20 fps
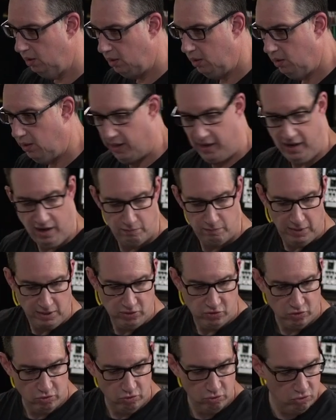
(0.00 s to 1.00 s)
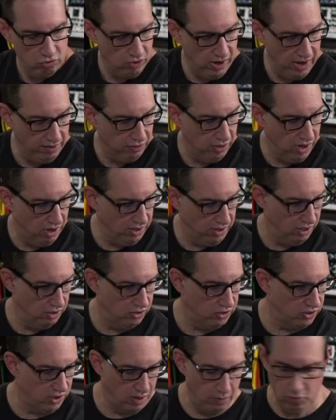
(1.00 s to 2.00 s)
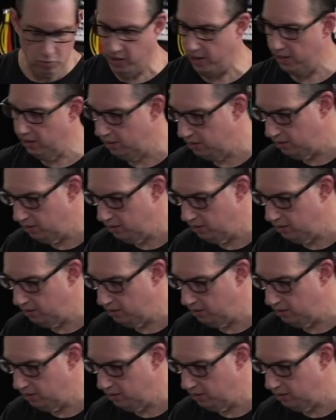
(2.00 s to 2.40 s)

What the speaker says: have my screwdriver out here somewhere.